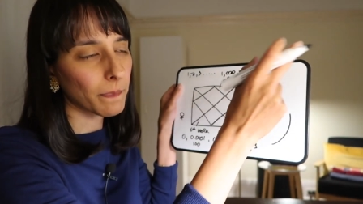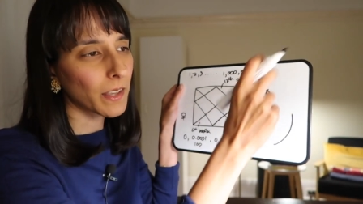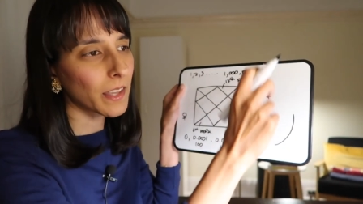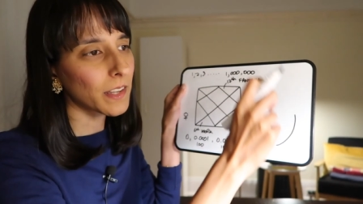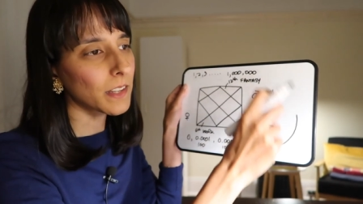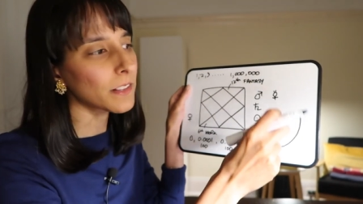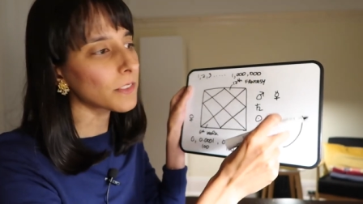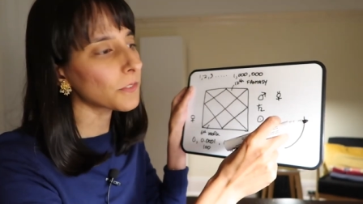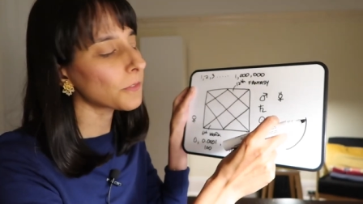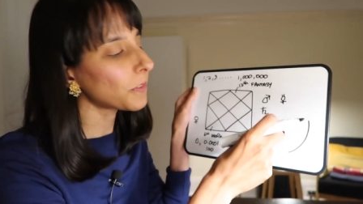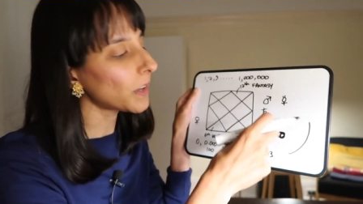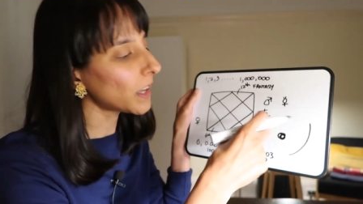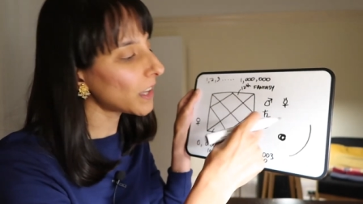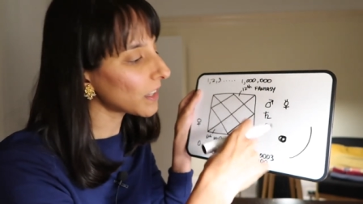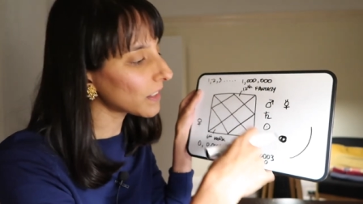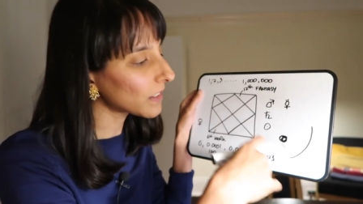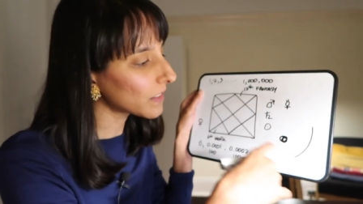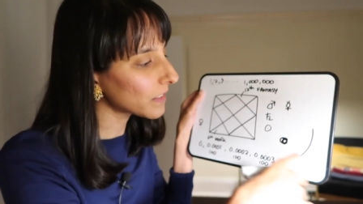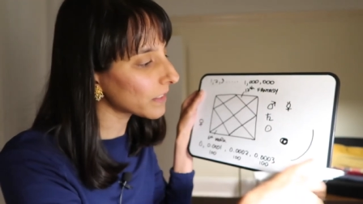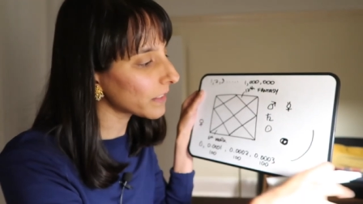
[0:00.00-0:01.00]
and it's
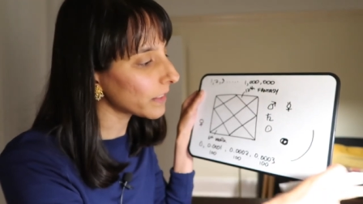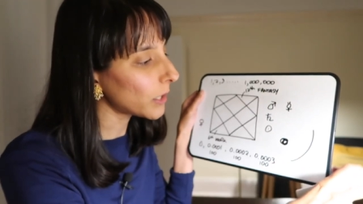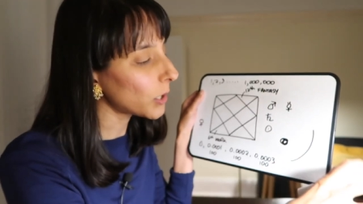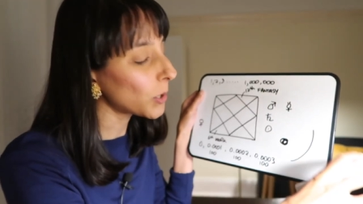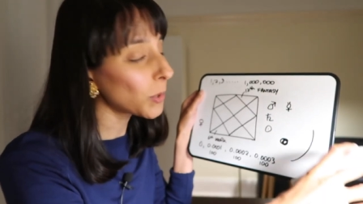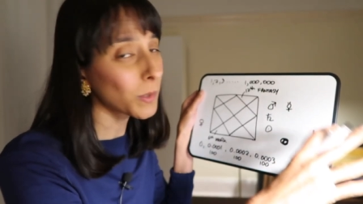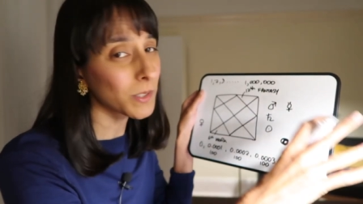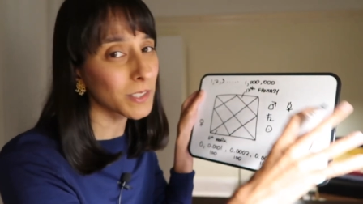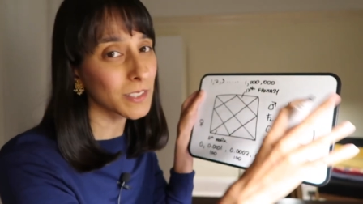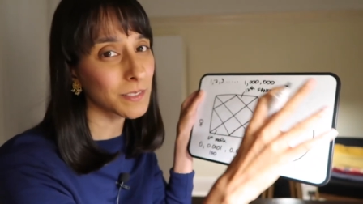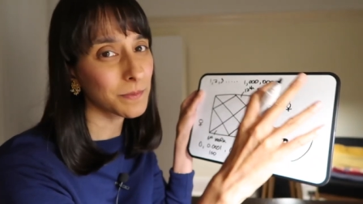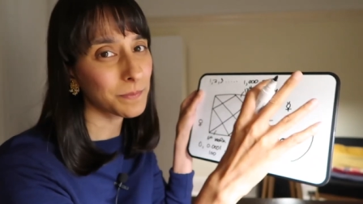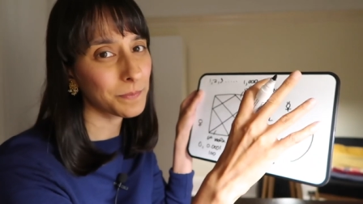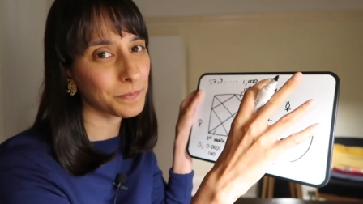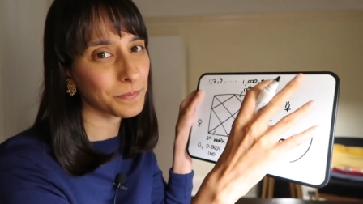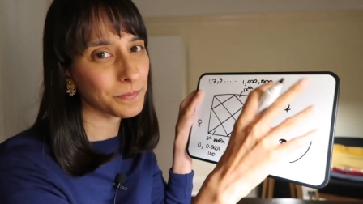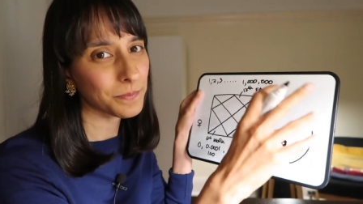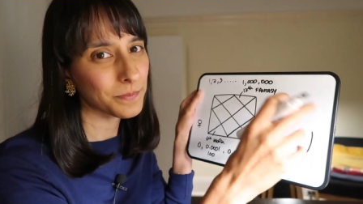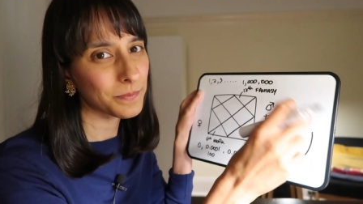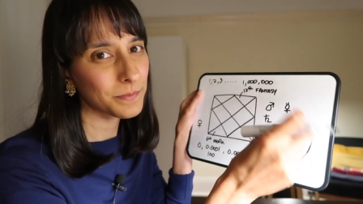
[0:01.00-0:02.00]
far slower,
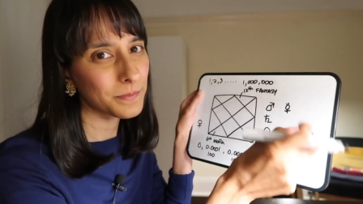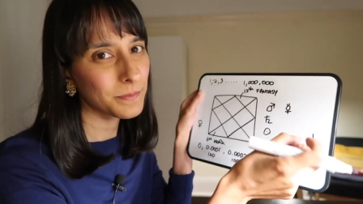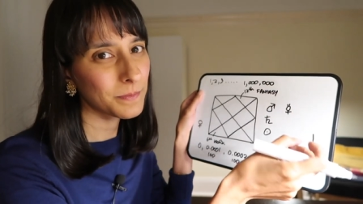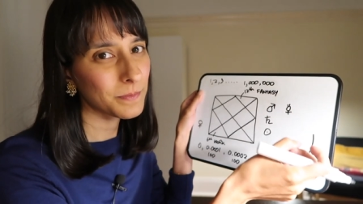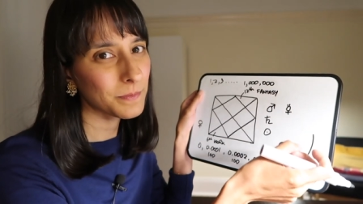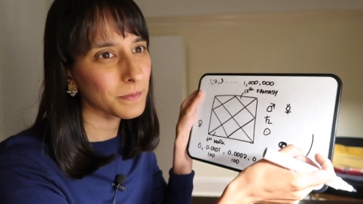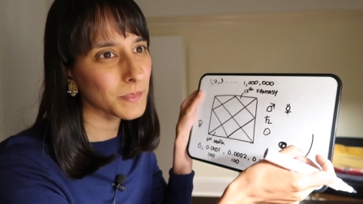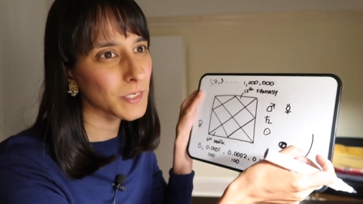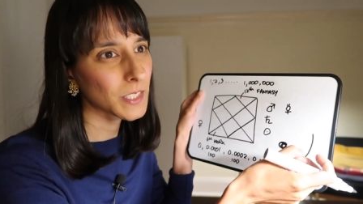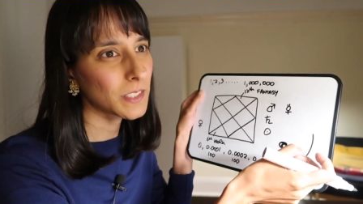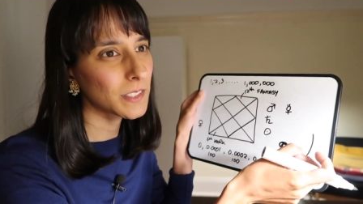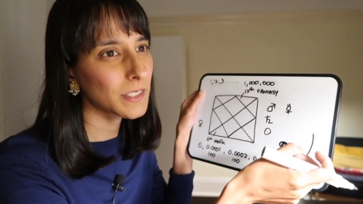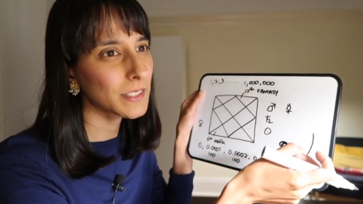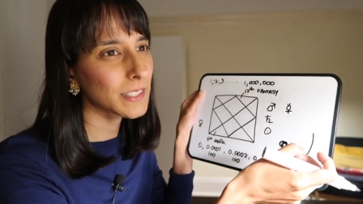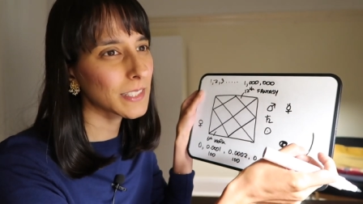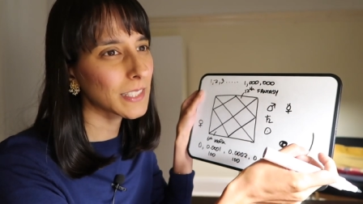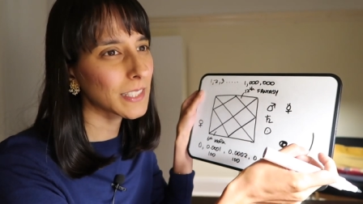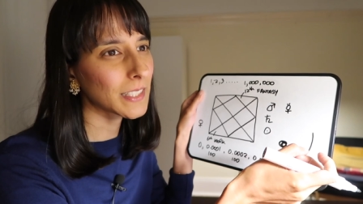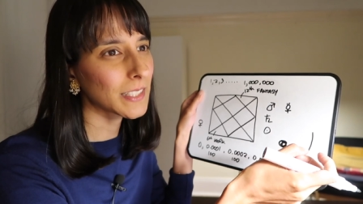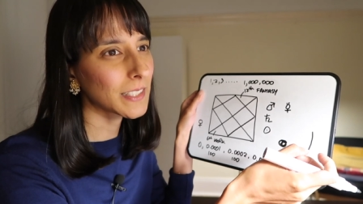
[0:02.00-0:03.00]
you
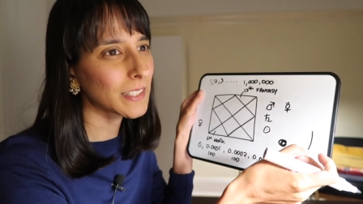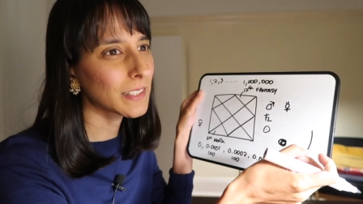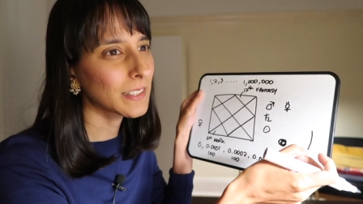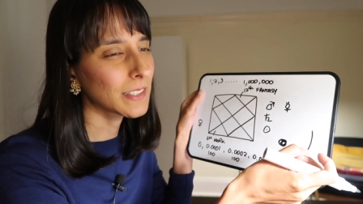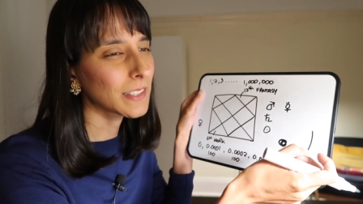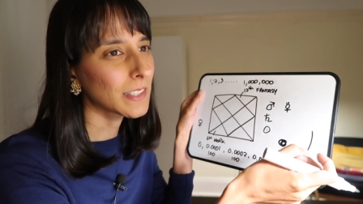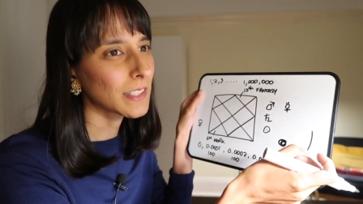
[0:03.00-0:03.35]
see.